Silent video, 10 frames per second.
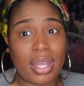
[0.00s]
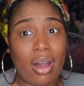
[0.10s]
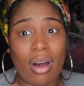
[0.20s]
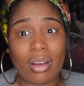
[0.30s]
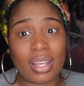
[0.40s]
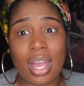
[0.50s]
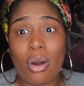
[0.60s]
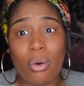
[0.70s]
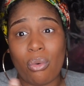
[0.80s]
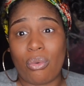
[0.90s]
Y'all can
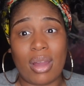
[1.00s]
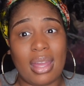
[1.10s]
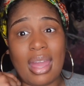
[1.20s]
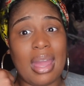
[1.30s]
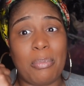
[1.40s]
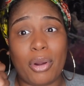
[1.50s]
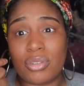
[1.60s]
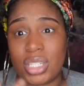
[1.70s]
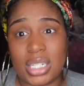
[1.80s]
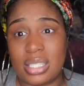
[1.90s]
go and
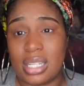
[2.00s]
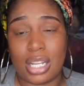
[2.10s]
purchase